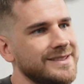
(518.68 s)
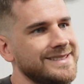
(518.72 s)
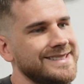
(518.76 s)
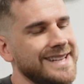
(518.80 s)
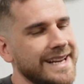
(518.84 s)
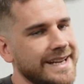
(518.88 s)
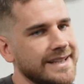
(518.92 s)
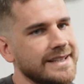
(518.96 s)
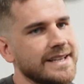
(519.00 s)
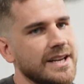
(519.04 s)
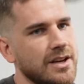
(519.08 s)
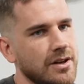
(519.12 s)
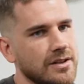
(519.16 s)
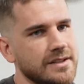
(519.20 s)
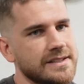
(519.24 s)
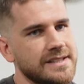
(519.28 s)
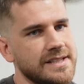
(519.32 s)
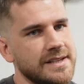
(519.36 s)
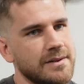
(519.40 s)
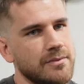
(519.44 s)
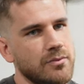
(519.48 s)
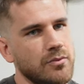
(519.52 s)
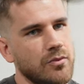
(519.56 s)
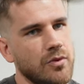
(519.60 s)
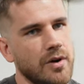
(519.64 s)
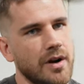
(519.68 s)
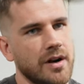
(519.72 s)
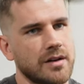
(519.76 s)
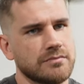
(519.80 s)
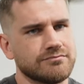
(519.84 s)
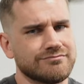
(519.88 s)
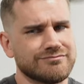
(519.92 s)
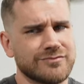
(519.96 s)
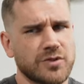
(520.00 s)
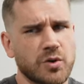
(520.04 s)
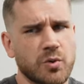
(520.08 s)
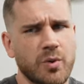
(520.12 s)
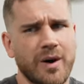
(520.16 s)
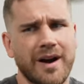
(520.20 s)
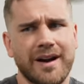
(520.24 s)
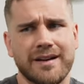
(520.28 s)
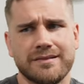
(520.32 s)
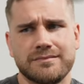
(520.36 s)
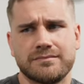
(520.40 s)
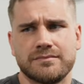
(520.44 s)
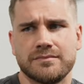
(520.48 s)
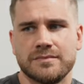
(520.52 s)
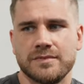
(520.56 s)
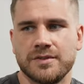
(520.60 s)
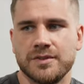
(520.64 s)
technical team were quite,
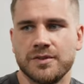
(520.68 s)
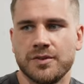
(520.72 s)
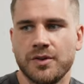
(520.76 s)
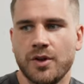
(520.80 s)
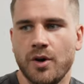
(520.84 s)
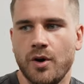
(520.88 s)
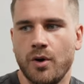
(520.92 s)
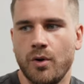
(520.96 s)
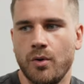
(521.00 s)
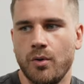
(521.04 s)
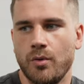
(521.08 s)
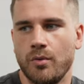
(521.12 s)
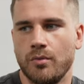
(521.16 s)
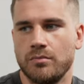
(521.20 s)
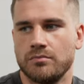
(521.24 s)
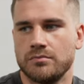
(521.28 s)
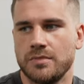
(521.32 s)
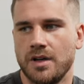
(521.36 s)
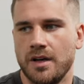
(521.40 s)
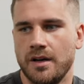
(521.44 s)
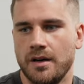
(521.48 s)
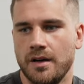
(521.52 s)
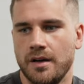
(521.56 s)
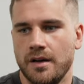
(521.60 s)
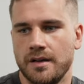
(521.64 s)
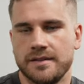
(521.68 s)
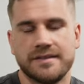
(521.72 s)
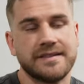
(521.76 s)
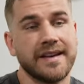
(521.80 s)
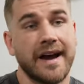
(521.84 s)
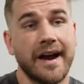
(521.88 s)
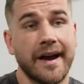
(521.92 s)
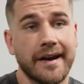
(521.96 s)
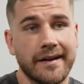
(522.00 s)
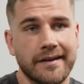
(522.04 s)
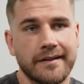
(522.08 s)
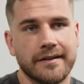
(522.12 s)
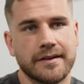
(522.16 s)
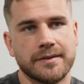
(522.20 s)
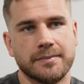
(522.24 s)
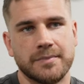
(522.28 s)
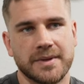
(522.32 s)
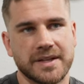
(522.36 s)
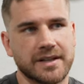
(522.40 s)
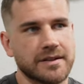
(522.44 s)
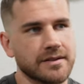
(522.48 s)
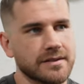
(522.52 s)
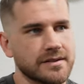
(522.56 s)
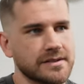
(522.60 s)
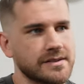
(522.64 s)
you know, tired,
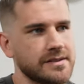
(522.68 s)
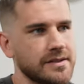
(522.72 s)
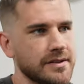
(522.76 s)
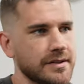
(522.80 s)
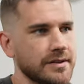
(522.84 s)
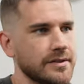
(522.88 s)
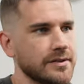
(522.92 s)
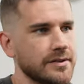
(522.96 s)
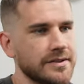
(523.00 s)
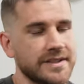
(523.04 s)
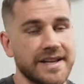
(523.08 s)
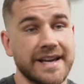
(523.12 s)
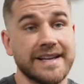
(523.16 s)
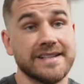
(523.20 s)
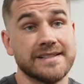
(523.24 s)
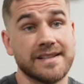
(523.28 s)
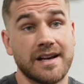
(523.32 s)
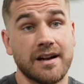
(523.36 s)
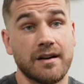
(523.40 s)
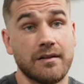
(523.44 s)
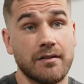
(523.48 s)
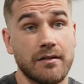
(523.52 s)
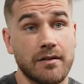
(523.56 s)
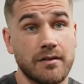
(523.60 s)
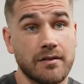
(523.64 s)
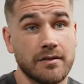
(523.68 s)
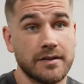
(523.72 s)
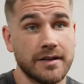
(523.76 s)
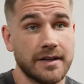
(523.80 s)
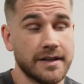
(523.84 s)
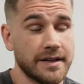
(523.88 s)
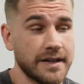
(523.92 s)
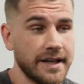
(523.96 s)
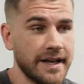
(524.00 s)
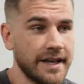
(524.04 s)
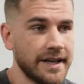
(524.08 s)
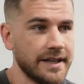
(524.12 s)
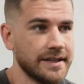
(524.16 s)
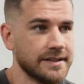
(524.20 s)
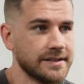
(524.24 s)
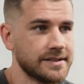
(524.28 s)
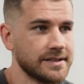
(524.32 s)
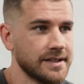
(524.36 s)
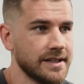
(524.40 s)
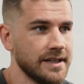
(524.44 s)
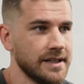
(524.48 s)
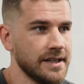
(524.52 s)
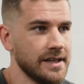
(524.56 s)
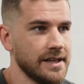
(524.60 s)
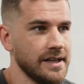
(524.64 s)
because the days are long, and
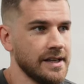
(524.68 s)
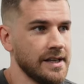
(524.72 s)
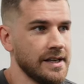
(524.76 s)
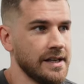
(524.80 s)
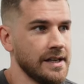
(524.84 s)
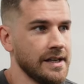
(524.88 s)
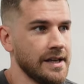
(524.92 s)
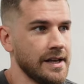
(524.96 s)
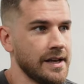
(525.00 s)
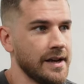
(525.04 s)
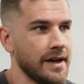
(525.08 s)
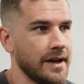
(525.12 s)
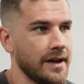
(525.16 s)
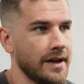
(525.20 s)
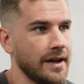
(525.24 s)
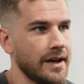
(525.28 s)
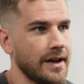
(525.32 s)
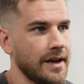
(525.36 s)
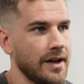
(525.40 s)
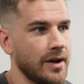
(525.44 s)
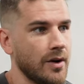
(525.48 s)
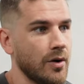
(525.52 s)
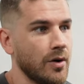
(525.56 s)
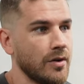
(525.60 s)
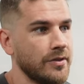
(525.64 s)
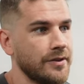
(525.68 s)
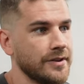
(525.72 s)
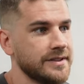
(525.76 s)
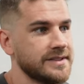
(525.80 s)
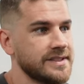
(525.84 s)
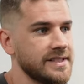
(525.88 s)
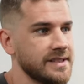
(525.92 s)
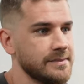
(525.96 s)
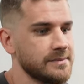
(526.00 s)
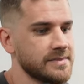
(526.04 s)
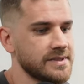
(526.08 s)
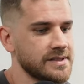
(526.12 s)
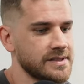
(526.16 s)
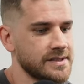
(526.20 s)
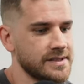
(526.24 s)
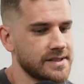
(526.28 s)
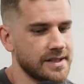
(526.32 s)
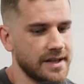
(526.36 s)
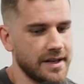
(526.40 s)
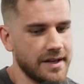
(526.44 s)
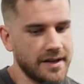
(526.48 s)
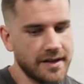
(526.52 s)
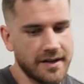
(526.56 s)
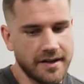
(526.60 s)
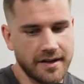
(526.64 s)
all the teams
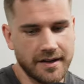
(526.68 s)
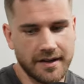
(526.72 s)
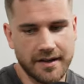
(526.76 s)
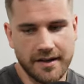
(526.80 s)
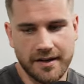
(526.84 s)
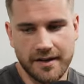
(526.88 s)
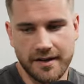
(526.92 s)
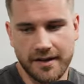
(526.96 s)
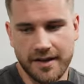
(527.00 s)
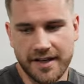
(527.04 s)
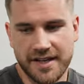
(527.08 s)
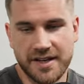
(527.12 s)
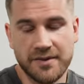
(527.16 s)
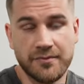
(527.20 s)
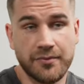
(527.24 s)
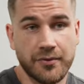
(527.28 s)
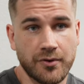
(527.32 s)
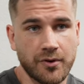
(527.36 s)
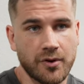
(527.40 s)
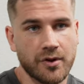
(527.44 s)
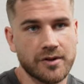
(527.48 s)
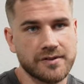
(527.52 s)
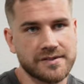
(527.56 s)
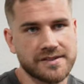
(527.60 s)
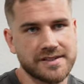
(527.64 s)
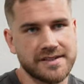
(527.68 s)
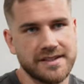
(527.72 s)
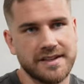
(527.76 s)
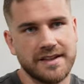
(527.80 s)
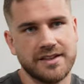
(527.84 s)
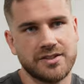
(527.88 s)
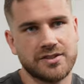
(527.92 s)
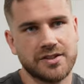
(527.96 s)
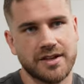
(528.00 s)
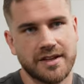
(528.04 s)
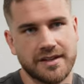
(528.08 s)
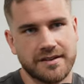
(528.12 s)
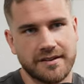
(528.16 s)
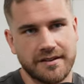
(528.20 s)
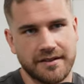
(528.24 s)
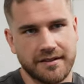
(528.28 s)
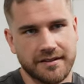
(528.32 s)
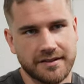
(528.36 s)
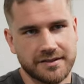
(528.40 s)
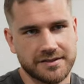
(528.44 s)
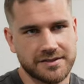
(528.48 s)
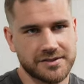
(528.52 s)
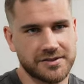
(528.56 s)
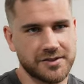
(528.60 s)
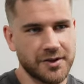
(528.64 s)
influence each other.
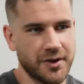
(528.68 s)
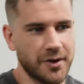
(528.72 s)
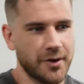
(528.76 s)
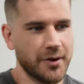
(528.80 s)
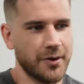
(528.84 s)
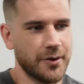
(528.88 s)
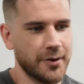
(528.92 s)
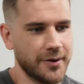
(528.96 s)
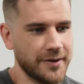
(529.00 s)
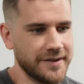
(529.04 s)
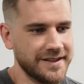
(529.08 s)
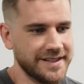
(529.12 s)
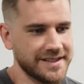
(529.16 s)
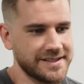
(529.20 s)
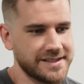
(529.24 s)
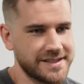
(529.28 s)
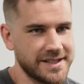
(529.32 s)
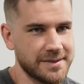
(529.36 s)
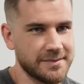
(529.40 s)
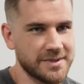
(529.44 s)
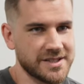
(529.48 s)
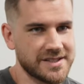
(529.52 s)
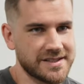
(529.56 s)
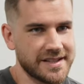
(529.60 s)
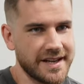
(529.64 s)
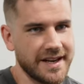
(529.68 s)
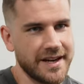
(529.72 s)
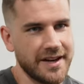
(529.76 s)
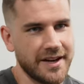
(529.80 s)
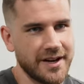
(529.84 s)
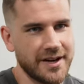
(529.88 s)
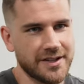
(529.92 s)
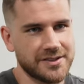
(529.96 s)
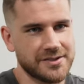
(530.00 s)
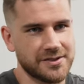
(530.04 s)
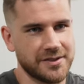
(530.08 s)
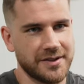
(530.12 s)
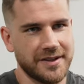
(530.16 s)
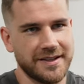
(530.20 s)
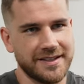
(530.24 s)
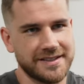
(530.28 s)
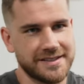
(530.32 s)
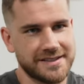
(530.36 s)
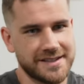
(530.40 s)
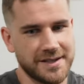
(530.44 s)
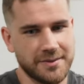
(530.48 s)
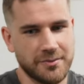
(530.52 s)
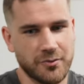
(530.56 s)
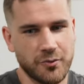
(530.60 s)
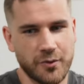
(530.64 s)
So this team is tired, so this
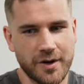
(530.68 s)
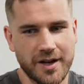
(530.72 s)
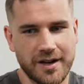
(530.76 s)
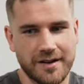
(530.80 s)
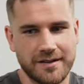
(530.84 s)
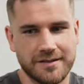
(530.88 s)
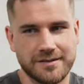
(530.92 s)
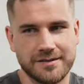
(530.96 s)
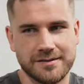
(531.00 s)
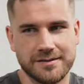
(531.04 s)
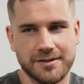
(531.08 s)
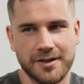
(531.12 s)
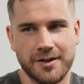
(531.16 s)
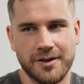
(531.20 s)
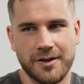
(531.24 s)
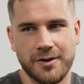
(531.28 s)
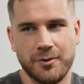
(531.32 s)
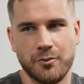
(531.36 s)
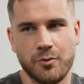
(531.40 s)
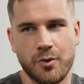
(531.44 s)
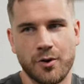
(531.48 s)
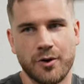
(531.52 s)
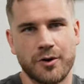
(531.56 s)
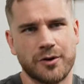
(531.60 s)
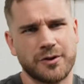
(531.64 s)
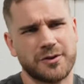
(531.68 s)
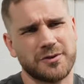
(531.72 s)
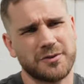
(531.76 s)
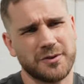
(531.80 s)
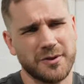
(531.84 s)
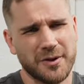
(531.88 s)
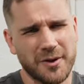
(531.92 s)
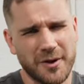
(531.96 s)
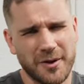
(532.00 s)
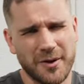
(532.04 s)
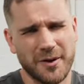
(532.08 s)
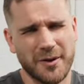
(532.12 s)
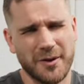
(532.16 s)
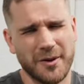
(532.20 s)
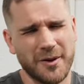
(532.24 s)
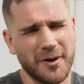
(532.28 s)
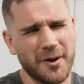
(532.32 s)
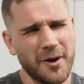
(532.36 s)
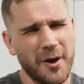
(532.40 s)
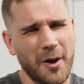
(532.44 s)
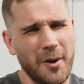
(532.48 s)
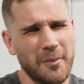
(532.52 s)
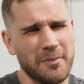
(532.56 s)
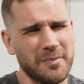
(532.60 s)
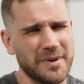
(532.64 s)
team will work
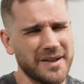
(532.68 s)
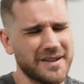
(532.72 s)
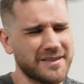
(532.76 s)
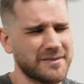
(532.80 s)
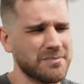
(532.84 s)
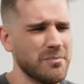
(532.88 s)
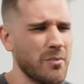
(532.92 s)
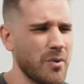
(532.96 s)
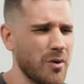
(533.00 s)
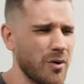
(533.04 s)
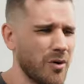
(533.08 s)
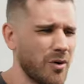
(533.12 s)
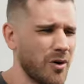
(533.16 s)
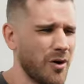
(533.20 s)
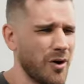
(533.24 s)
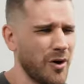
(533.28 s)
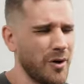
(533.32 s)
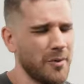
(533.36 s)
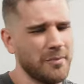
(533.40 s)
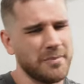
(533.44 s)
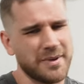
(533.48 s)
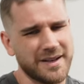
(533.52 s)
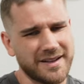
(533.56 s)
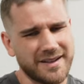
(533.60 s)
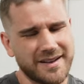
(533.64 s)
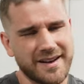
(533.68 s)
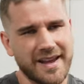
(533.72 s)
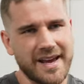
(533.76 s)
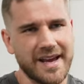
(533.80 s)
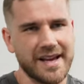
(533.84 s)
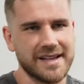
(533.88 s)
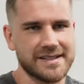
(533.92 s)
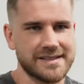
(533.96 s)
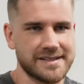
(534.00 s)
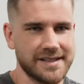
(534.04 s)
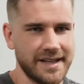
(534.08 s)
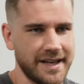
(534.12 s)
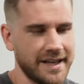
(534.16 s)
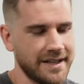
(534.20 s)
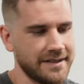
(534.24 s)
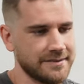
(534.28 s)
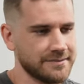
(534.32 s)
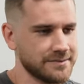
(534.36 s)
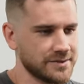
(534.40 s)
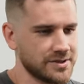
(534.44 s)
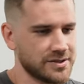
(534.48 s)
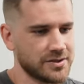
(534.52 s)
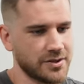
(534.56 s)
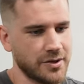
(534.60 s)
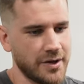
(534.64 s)
a bit more, a bit less, and
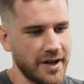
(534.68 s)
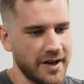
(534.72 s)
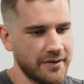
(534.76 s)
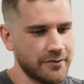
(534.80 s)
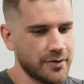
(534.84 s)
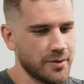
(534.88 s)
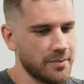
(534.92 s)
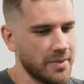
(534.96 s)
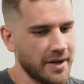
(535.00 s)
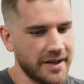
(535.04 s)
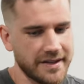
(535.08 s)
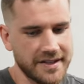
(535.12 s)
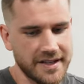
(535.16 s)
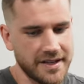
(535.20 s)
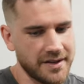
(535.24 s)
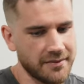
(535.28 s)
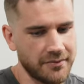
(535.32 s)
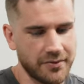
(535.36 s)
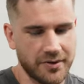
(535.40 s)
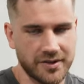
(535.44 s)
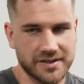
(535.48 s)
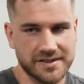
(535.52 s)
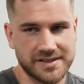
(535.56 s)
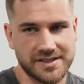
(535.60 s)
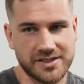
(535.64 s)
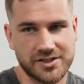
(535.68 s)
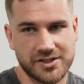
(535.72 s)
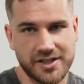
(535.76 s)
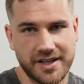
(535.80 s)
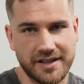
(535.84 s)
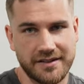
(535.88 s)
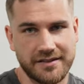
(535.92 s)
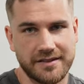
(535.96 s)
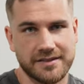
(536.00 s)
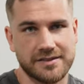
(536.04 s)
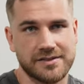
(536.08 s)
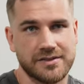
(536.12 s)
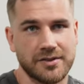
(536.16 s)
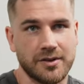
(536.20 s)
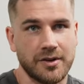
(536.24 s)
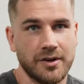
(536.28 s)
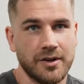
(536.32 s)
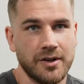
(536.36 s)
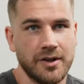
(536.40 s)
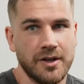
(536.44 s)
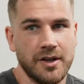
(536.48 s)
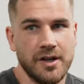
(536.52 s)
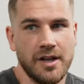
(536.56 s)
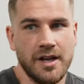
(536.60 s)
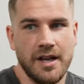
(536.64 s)
so everybody influences each other. So
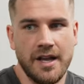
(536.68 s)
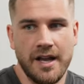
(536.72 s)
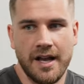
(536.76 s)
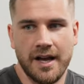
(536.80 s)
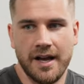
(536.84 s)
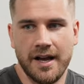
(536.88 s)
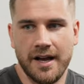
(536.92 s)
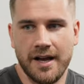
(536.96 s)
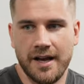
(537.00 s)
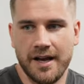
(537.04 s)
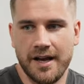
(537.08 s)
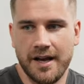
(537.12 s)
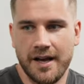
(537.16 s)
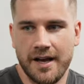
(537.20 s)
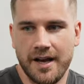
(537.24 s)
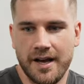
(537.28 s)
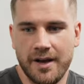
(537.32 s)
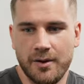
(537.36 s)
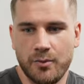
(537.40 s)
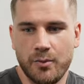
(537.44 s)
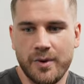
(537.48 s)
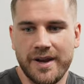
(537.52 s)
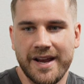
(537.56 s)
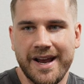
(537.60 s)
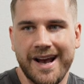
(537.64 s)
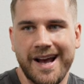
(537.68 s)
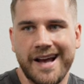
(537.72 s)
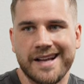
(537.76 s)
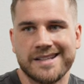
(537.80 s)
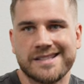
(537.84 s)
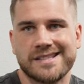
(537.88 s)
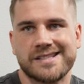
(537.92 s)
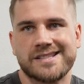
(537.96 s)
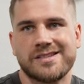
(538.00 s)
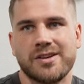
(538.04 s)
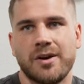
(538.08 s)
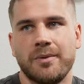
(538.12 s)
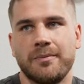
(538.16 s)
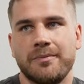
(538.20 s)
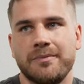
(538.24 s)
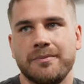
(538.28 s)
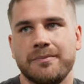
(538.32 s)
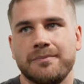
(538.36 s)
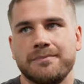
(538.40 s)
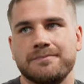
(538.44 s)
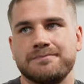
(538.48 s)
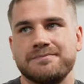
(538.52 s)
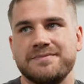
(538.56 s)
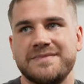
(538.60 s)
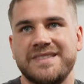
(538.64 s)
we had
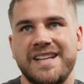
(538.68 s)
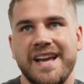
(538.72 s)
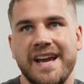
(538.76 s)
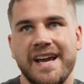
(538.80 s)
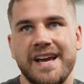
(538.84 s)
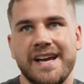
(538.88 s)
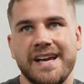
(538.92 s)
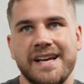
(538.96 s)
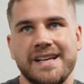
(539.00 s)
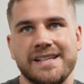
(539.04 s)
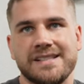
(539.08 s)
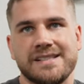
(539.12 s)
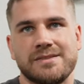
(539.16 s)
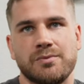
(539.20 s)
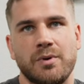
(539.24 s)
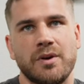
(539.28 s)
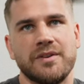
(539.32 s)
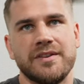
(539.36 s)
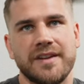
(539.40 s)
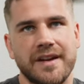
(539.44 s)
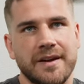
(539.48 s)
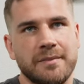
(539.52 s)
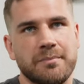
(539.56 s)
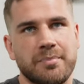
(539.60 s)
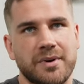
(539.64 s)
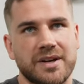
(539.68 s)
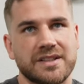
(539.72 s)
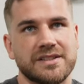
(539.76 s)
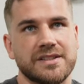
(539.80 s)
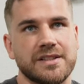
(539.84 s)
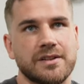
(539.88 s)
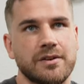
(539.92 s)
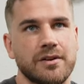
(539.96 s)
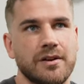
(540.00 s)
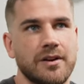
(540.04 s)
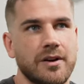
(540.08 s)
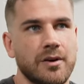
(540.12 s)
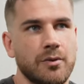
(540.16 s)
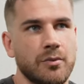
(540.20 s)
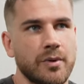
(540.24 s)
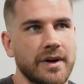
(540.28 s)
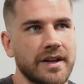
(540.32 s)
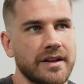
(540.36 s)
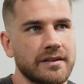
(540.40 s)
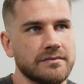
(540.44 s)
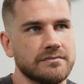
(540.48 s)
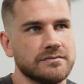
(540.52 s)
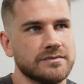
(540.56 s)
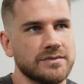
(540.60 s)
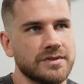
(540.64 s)
some days, one day in particular,
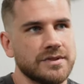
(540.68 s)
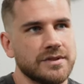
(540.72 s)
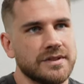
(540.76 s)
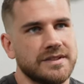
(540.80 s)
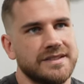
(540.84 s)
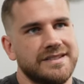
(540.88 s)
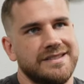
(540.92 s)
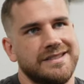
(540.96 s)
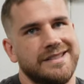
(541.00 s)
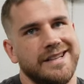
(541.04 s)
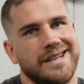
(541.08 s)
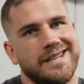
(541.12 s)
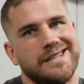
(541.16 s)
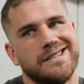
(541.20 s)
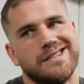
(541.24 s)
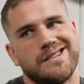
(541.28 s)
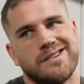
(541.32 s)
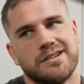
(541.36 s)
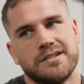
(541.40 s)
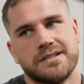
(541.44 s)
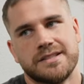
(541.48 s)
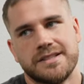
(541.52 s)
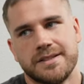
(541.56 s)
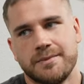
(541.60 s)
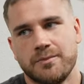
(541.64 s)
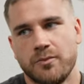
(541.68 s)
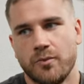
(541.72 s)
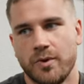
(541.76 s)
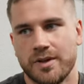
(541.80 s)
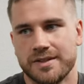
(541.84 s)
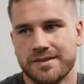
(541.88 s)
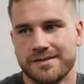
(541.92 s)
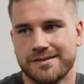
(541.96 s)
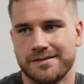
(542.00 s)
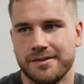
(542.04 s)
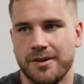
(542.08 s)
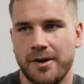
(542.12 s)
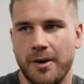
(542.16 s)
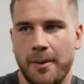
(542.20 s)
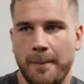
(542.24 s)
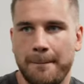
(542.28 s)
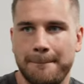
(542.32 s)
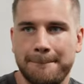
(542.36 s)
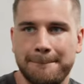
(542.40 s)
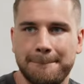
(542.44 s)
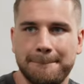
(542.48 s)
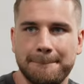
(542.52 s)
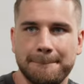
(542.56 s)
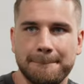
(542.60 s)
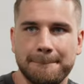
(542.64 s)
where the technical team was an